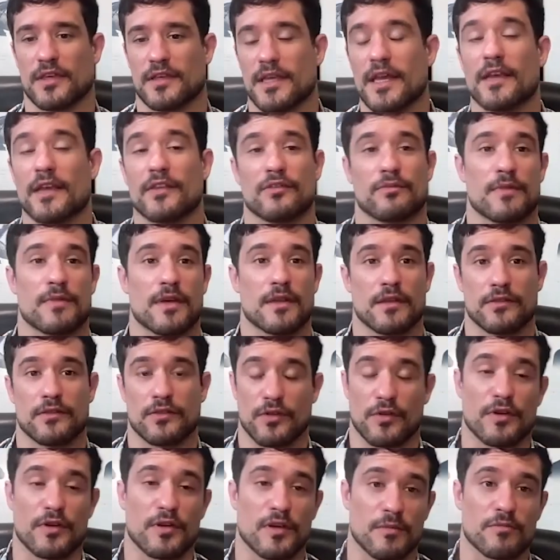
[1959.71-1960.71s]
yes,
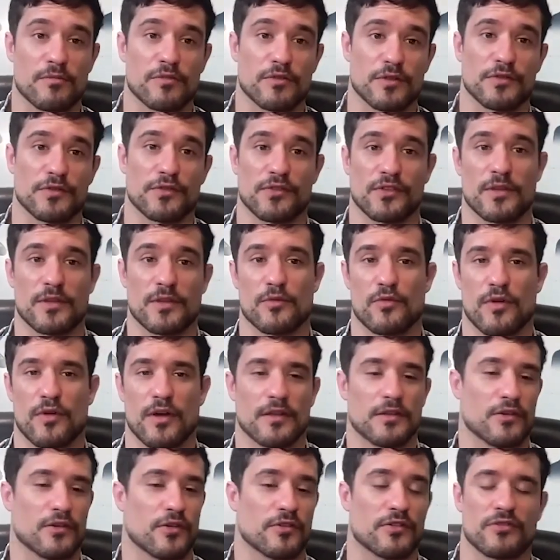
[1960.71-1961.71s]
melatonin improves sleep
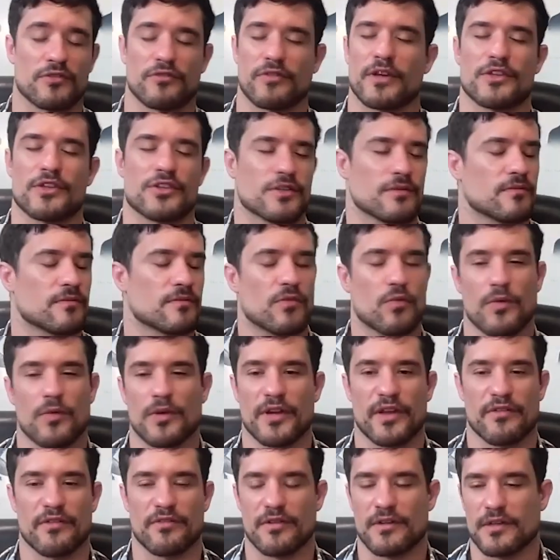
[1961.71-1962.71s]
quality or duration,
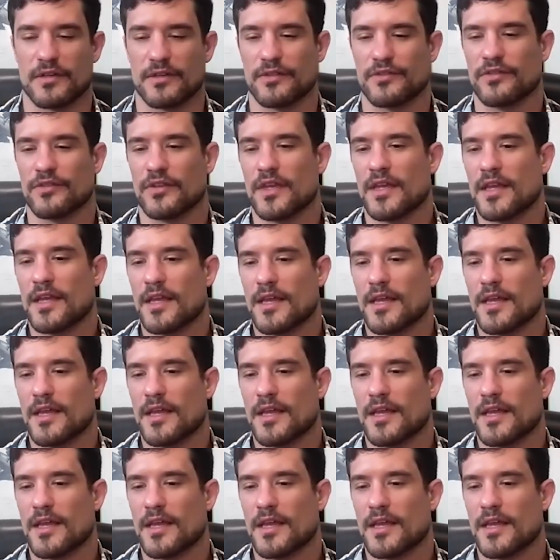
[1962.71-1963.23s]
whatever it is.